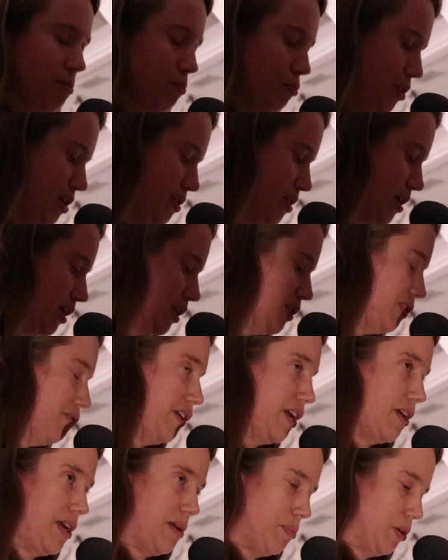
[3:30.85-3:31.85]
Breathing is
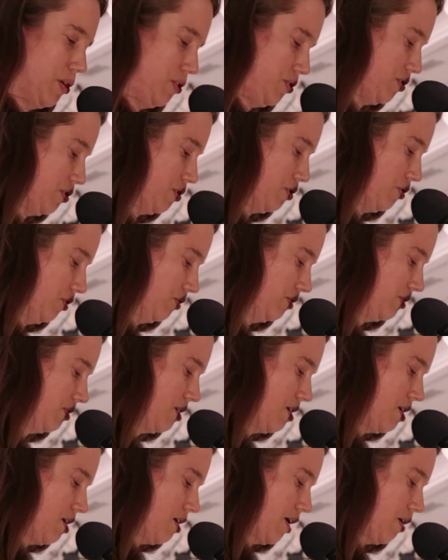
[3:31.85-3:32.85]
very personal.
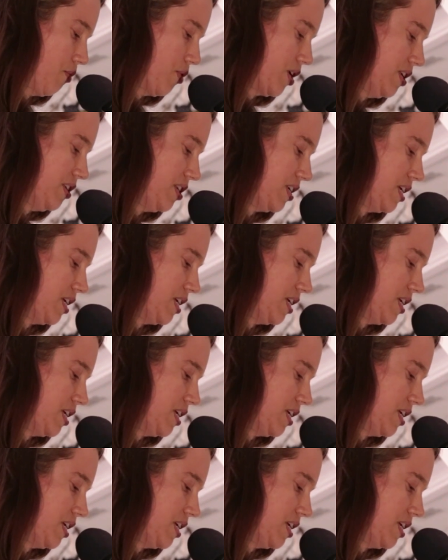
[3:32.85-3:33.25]
I wanted